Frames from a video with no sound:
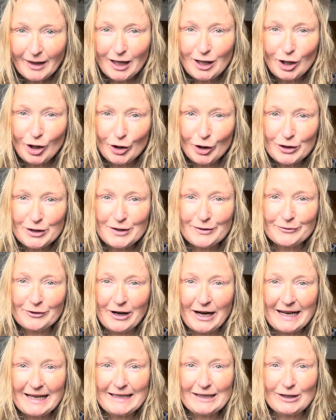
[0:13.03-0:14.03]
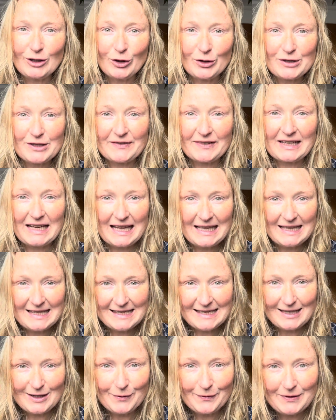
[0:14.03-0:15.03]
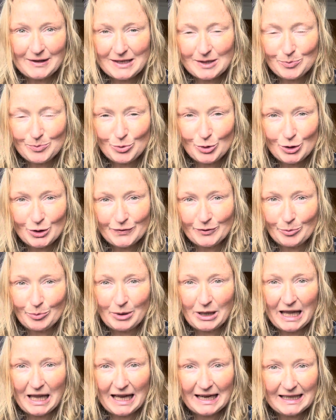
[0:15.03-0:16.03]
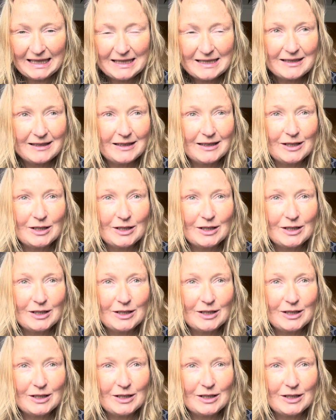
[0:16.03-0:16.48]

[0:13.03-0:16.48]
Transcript: Lots of rain, lots of cleansing of this beautiful planet,